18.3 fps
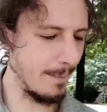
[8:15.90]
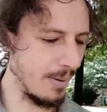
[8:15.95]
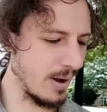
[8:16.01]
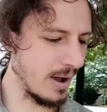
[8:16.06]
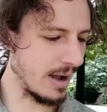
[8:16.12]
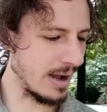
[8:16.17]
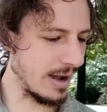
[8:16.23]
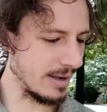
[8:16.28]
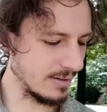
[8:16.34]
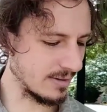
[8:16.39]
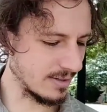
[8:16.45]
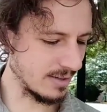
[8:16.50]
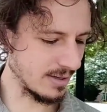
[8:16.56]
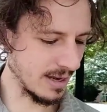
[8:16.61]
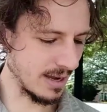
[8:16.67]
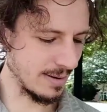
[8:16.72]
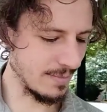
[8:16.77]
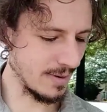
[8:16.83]

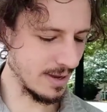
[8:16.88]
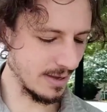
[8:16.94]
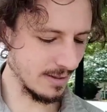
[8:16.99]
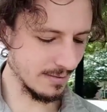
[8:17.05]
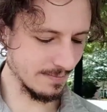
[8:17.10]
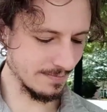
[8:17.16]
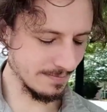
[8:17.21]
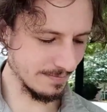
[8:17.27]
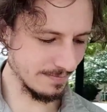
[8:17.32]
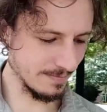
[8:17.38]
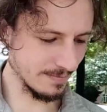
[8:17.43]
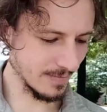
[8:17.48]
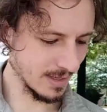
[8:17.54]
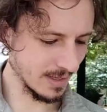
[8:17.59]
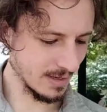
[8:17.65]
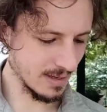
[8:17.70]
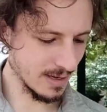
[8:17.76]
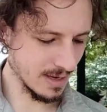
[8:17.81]
But I mean,
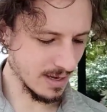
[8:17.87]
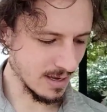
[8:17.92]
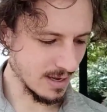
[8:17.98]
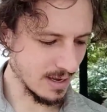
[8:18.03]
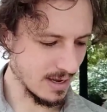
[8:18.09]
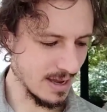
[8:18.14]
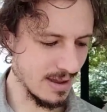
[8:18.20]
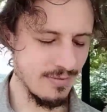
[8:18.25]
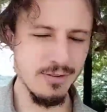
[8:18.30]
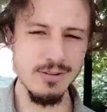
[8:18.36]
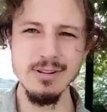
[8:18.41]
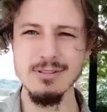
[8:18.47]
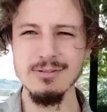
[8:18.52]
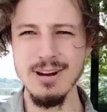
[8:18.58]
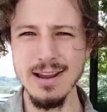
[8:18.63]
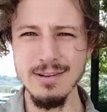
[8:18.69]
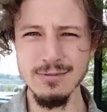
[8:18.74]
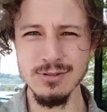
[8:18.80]
if you're in the
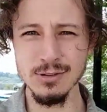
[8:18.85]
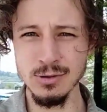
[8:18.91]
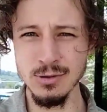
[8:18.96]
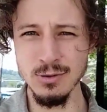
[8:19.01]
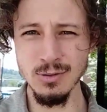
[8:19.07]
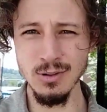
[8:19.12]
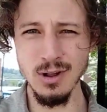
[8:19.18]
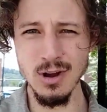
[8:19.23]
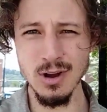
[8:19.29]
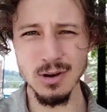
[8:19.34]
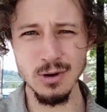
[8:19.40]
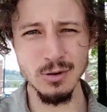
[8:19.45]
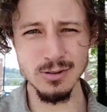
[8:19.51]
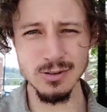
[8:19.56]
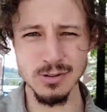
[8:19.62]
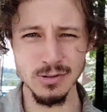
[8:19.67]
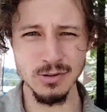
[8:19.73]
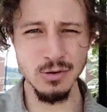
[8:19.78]
rain for too long,
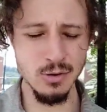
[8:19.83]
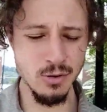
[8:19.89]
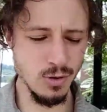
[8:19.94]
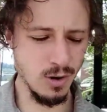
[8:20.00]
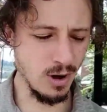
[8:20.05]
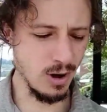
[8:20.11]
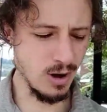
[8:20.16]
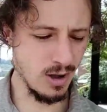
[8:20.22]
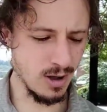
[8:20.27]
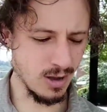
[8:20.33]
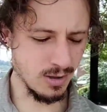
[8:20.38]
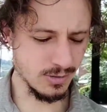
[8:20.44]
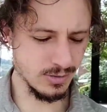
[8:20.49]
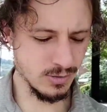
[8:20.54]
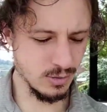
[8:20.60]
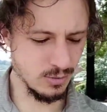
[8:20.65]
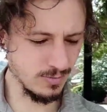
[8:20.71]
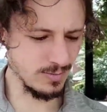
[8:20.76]
or it's too
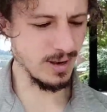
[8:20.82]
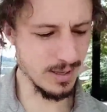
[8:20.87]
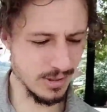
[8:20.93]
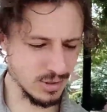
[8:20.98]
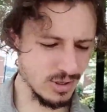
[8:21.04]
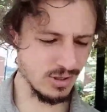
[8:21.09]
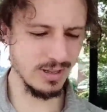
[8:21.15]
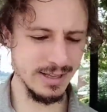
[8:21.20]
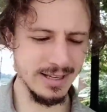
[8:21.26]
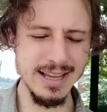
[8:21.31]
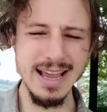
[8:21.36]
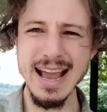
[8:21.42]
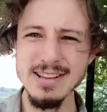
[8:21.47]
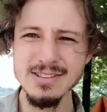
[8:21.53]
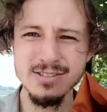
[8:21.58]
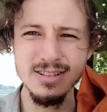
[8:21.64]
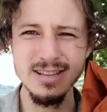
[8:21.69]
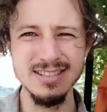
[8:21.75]
much,
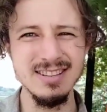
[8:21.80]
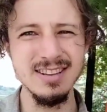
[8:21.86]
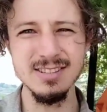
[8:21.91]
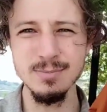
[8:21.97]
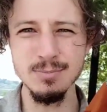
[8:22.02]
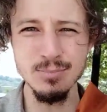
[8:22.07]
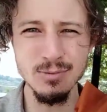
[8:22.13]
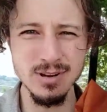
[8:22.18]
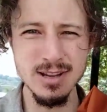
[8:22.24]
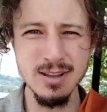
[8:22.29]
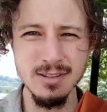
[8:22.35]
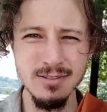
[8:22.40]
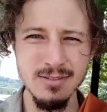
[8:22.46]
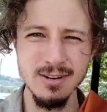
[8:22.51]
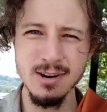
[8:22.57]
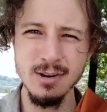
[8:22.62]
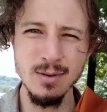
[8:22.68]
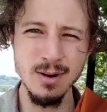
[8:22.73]
it doesn't breathe
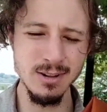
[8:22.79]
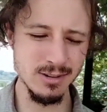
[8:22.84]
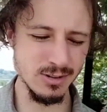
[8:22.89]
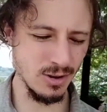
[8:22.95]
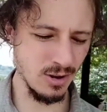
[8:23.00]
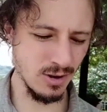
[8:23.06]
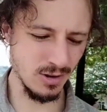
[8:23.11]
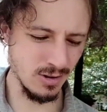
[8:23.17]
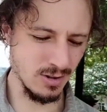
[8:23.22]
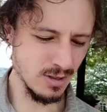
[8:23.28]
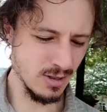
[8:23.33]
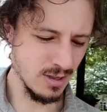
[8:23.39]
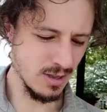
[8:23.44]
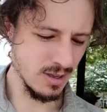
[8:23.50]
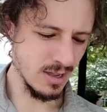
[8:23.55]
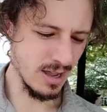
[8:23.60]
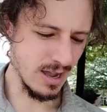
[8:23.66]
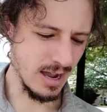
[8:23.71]
very well at all.
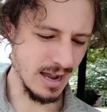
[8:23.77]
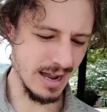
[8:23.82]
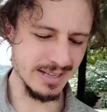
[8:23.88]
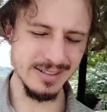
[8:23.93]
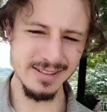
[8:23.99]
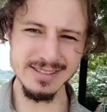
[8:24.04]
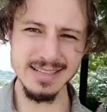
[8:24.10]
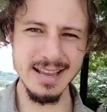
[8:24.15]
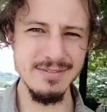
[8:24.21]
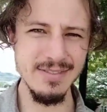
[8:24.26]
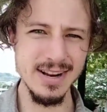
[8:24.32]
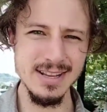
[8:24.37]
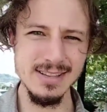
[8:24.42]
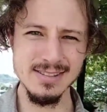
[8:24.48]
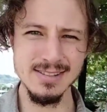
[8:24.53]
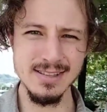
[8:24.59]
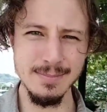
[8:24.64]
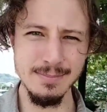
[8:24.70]
It doesn't have any
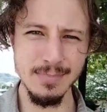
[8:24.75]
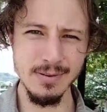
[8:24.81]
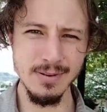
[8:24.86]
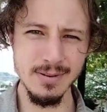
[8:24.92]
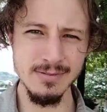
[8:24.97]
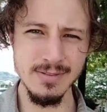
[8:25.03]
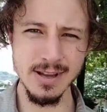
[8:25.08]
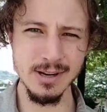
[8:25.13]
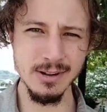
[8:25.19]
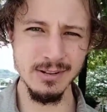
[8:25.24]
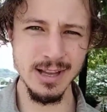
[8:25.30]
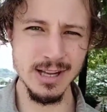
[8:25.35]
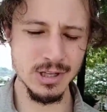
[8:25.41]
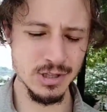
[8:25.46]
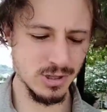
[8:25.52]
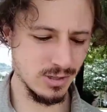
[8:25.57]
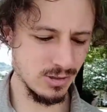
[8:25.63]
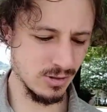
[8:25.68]
zip
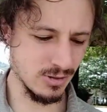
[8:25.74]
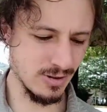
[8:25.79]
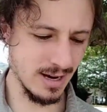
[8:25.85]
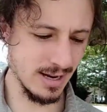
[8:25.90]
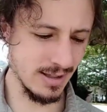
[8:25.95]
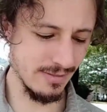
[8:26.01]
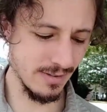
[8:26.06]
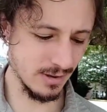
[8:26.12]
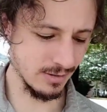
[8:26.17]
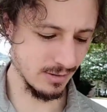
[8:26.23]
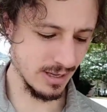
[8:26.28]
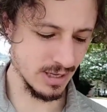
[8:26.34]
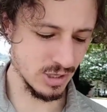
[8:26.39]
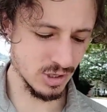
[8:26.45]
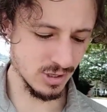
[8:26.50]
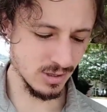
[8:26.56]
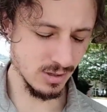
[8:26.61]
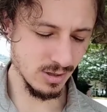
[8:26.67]
ventilations or any
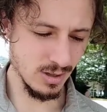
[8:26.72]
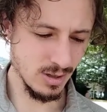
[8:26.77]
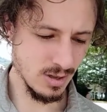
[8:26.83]
ventilation,